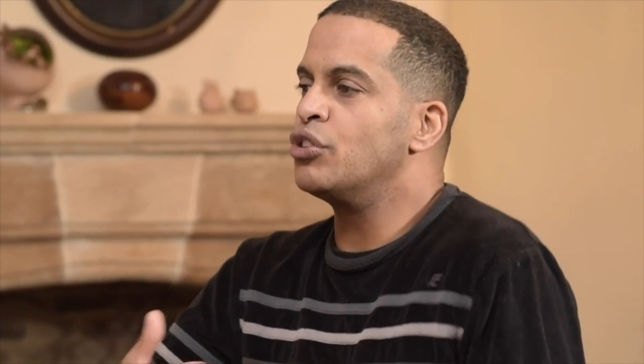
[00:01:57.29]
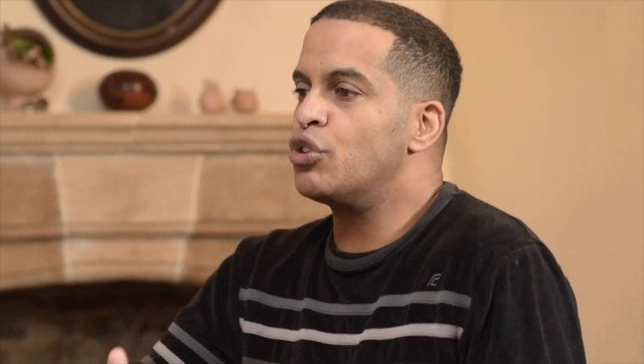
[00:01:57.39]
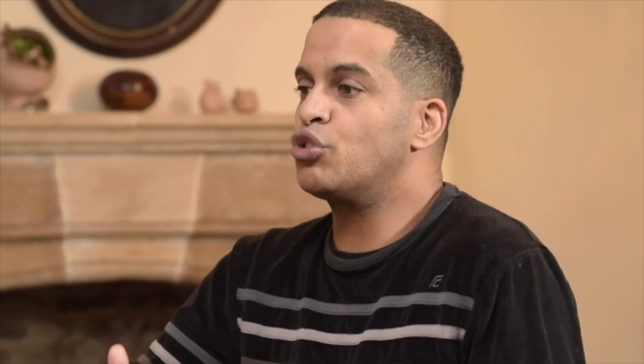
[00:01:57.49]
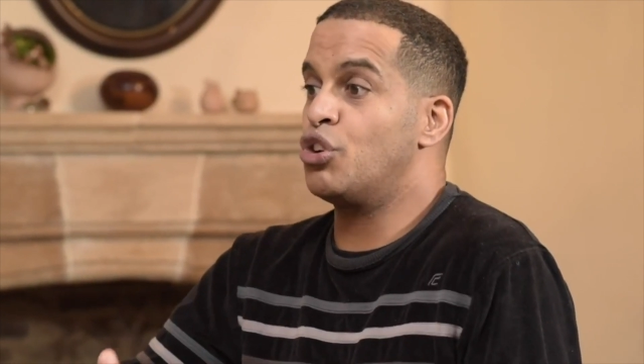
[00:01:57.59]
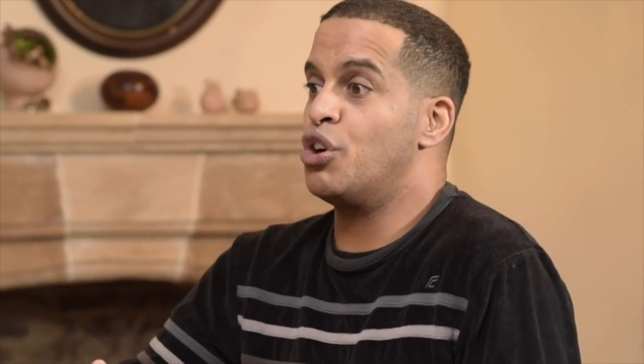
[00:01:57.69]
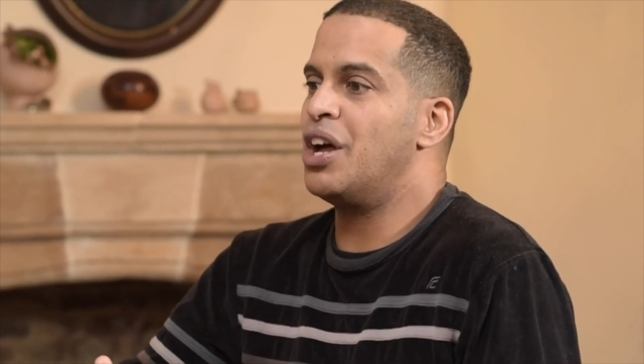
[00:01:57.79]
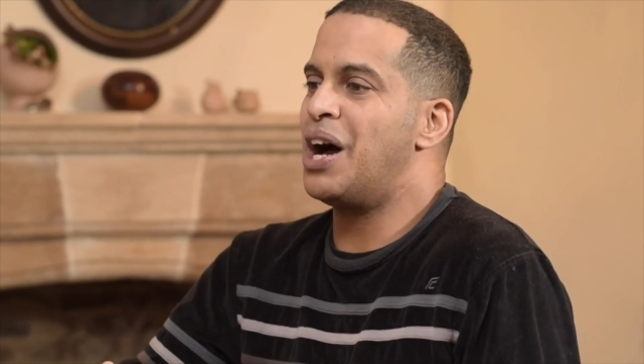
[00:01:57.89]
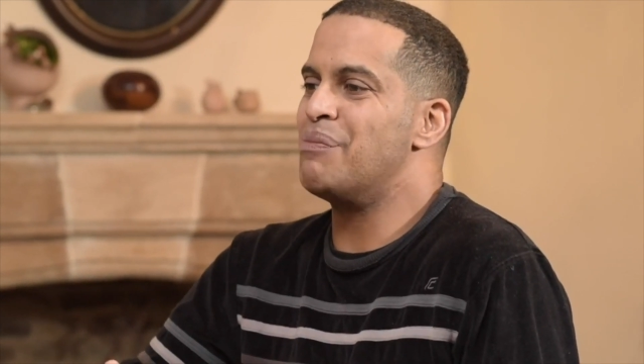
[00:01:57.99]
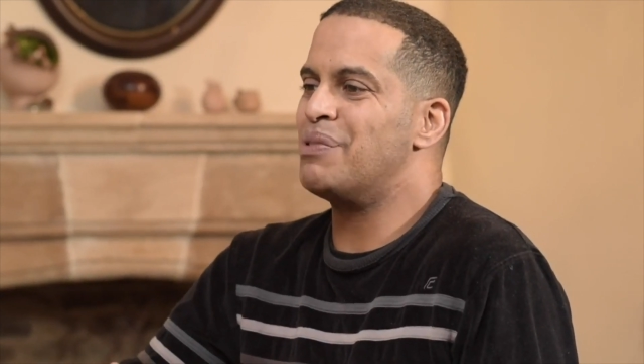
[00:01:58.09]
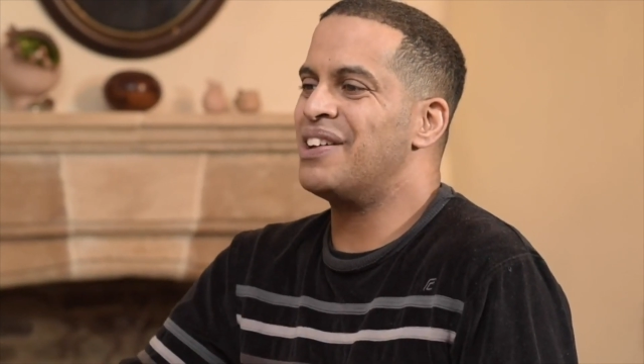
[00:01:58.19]
just turn
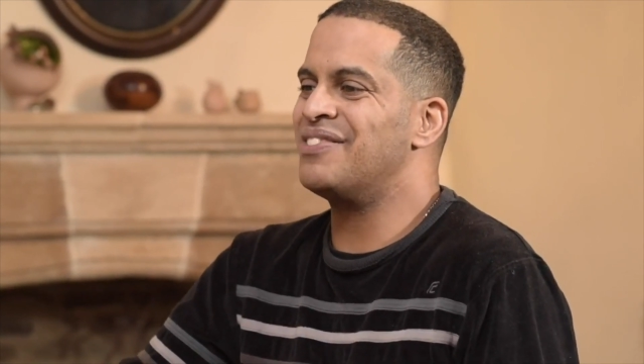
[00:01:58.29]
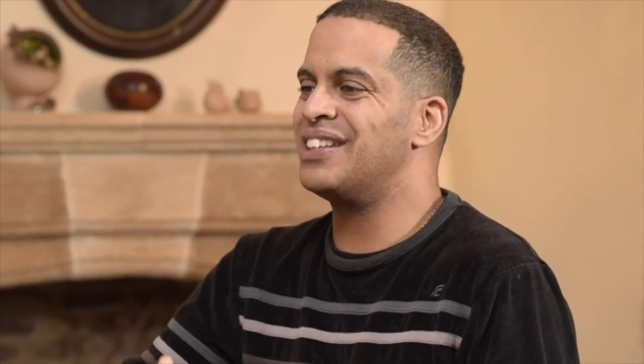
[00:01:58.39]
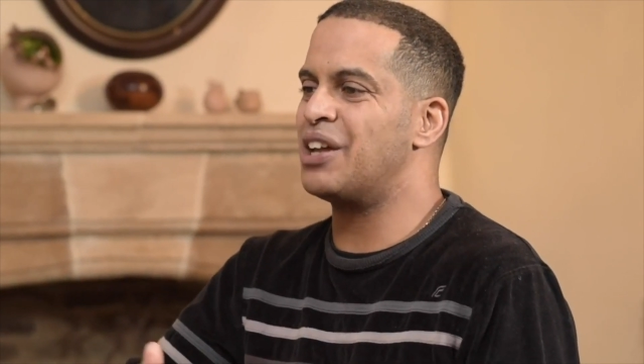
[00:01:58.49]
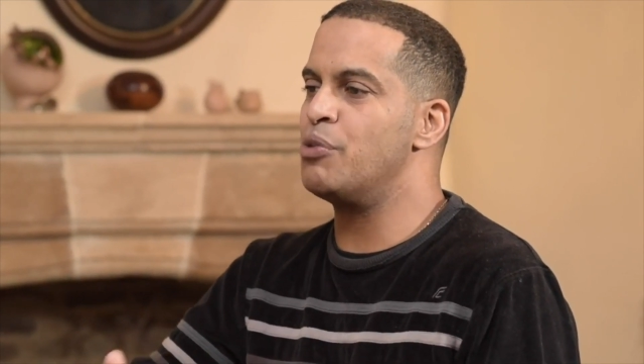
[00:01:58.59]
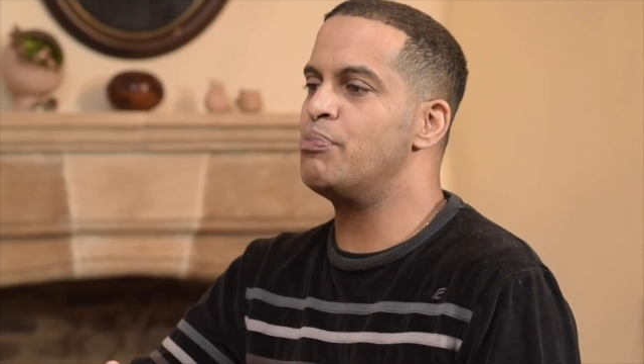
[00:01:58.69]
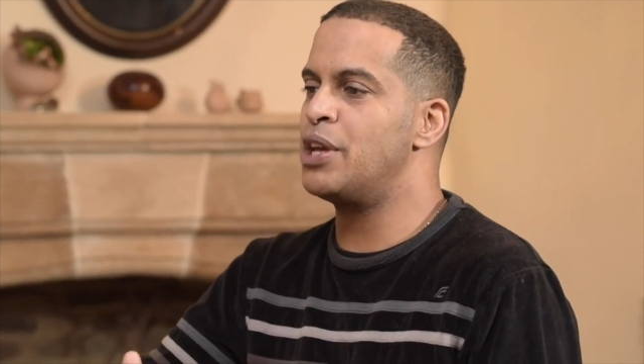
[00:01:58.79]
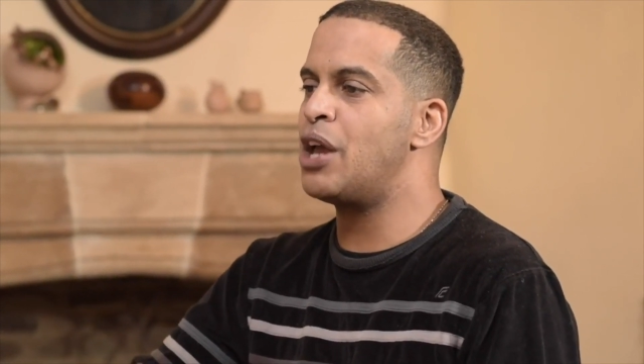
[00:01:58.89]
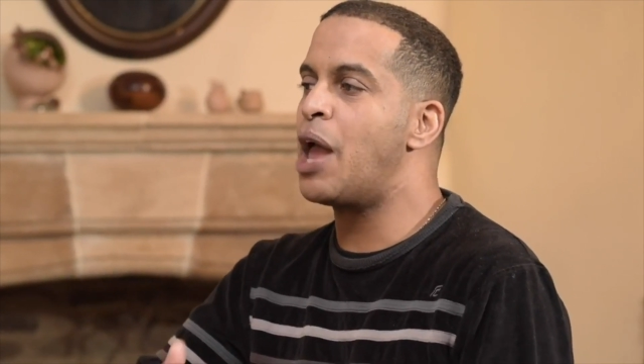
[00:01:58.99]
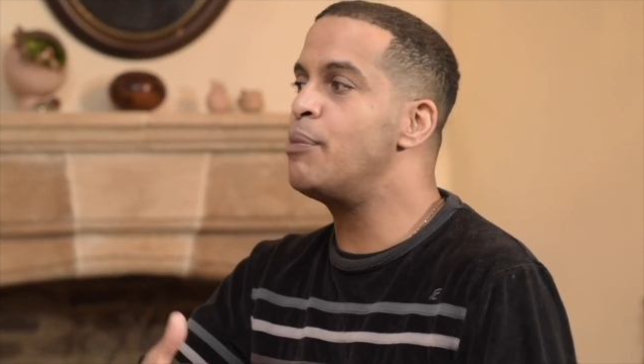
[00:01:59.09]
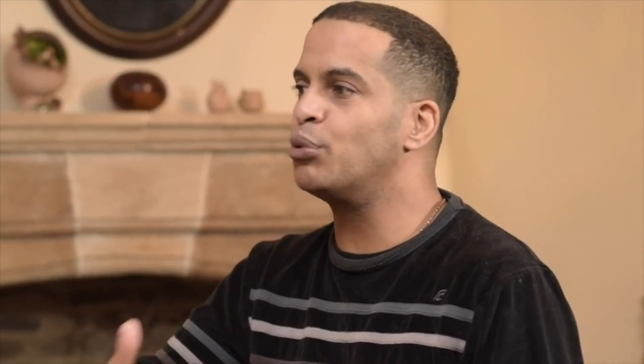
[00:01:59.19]
up and, you know,
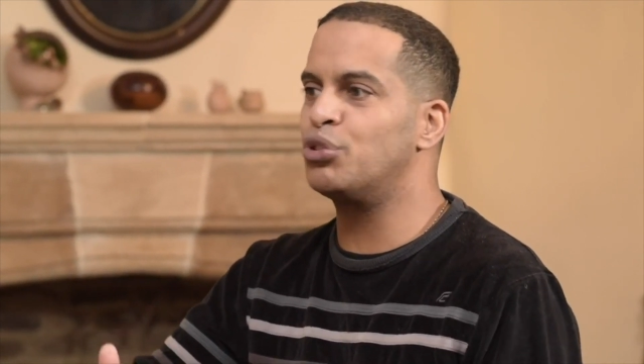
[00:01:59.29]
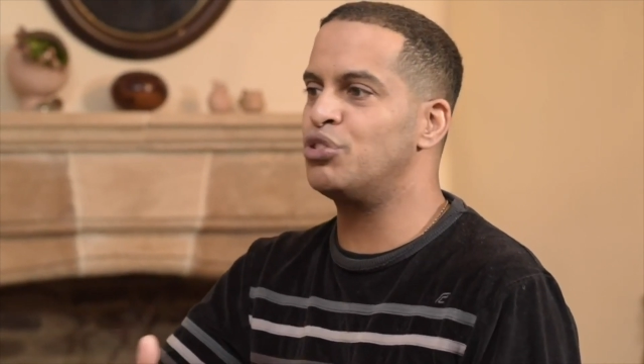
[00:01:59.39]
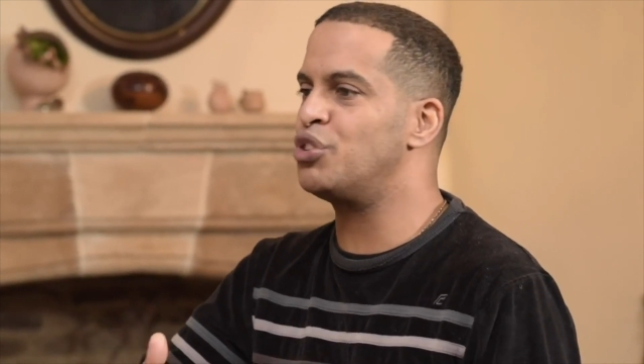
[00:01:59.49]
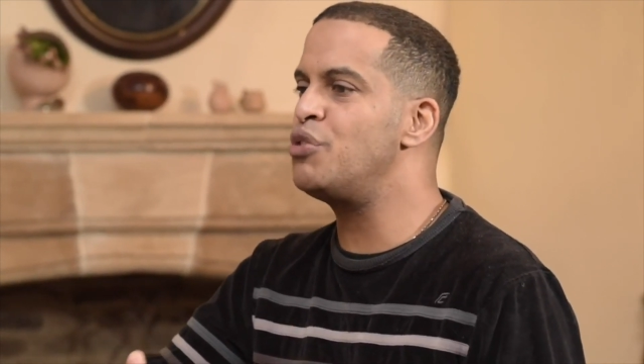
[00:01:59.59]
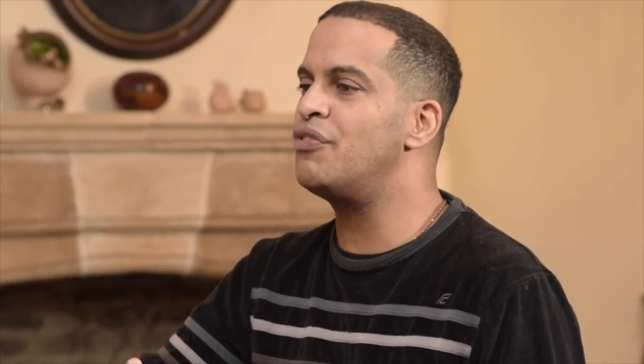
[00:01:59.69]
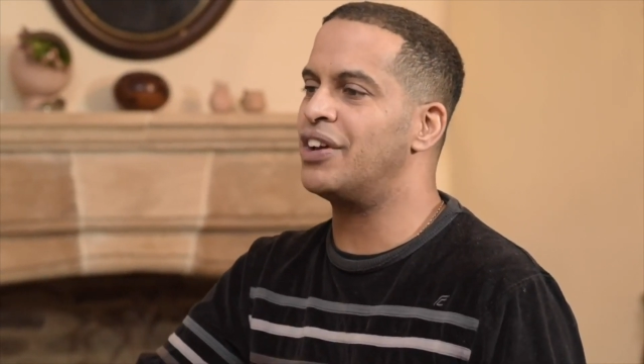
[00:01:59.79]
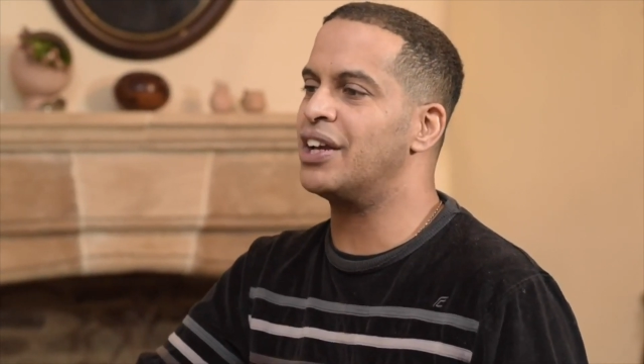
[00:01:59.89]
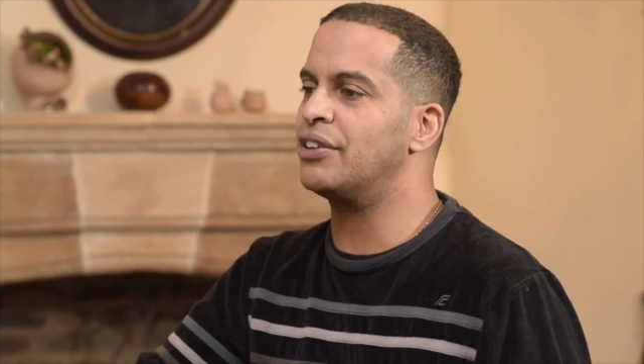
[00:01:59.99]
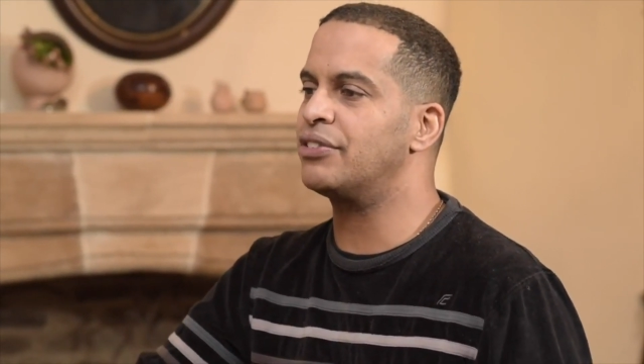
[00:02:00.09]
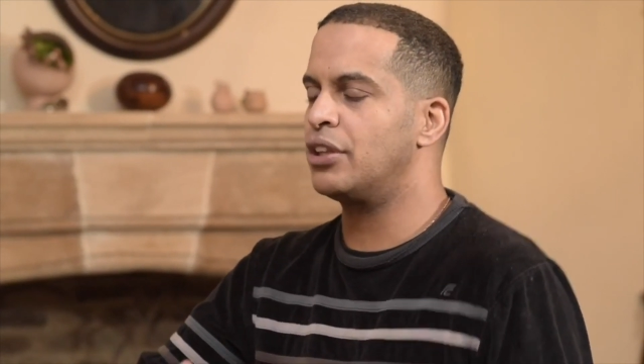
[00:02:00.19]
be able to do
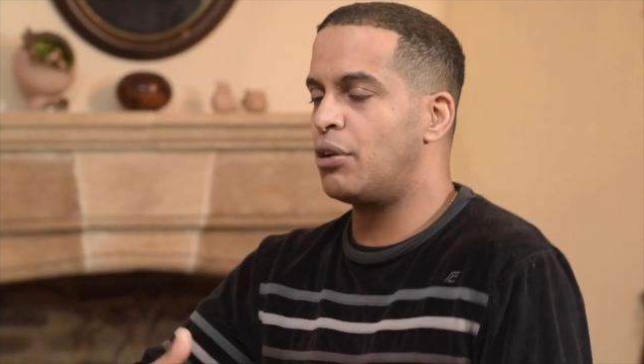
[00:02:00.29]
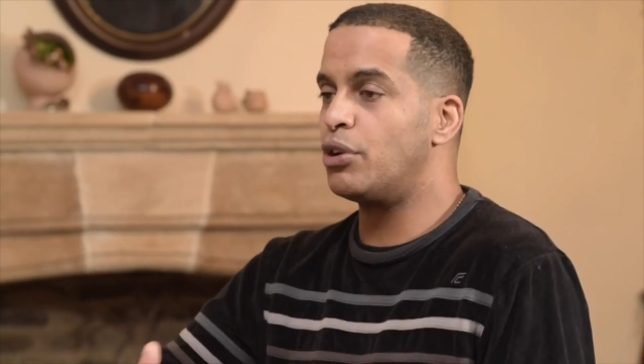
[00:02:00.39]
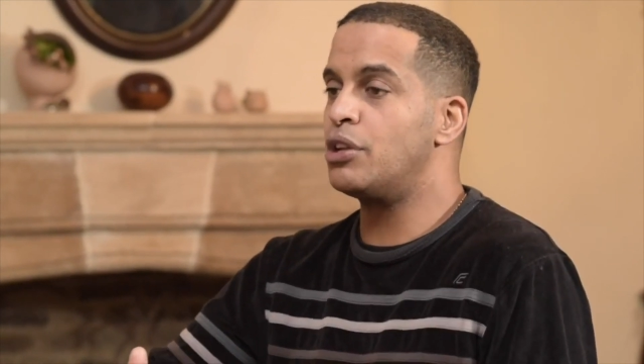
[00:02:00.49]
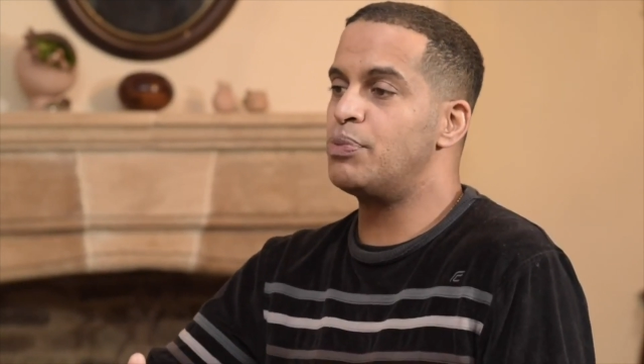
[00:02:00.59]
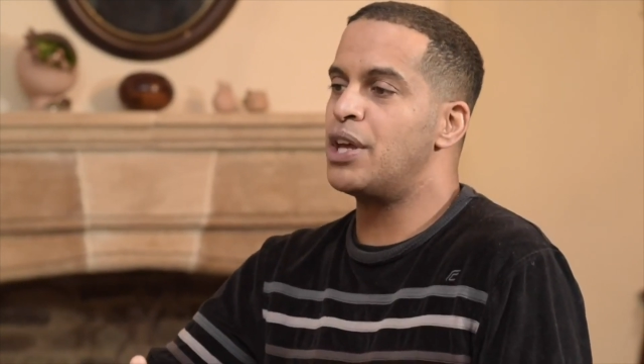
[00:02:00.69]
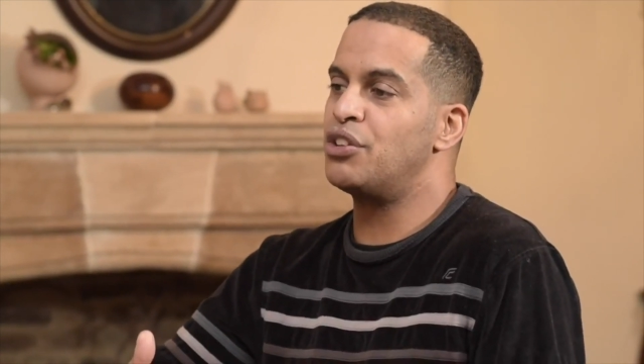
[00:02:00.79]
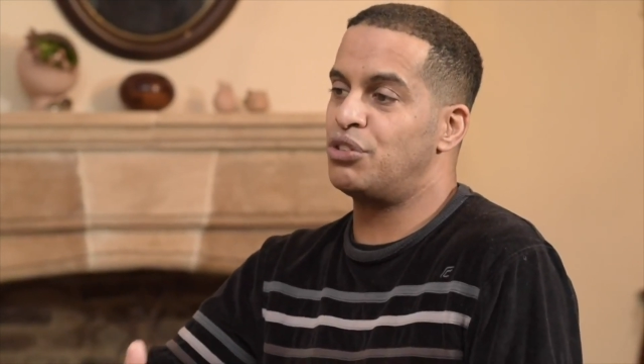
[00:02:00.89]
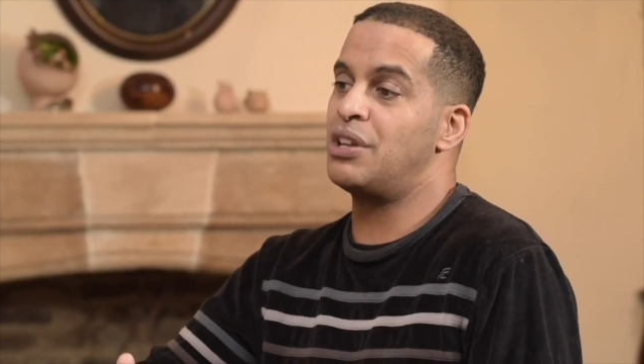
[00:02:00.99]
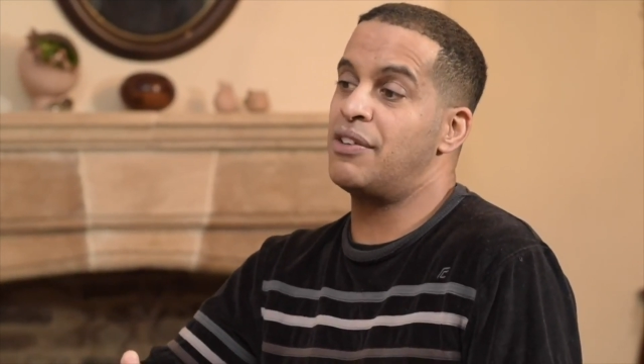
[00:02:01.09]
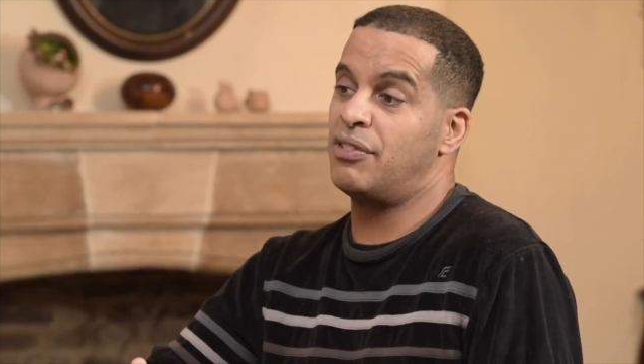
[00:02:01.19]
things. And I want to be able to
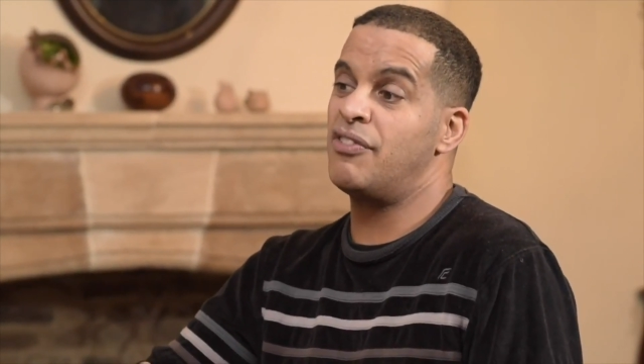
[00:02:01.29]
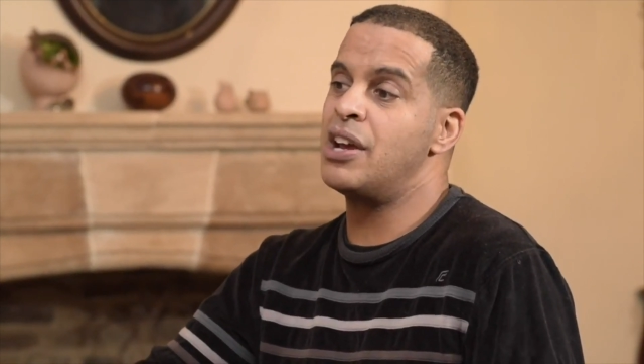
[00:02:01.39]
do that for a